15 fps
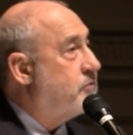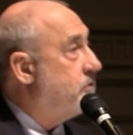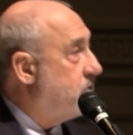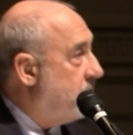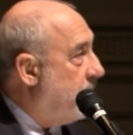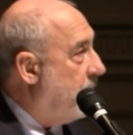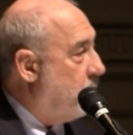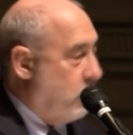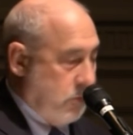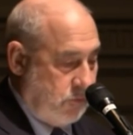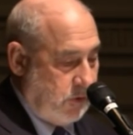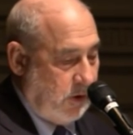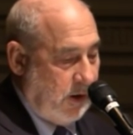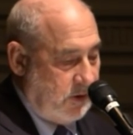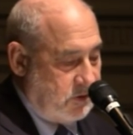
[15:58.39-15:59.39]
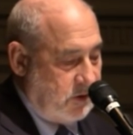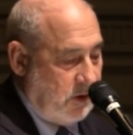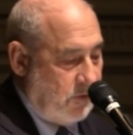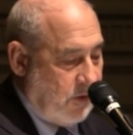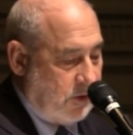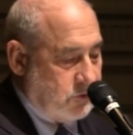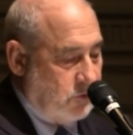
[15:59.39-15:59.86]
And today we realize
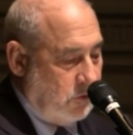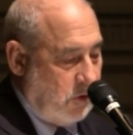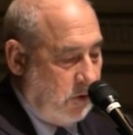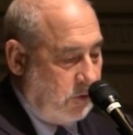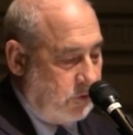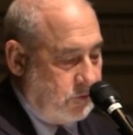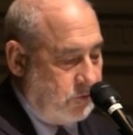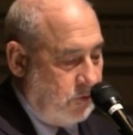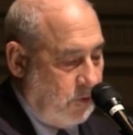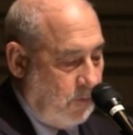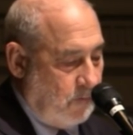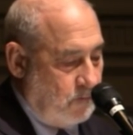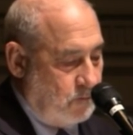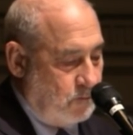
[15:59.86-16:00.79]
that's no longer true.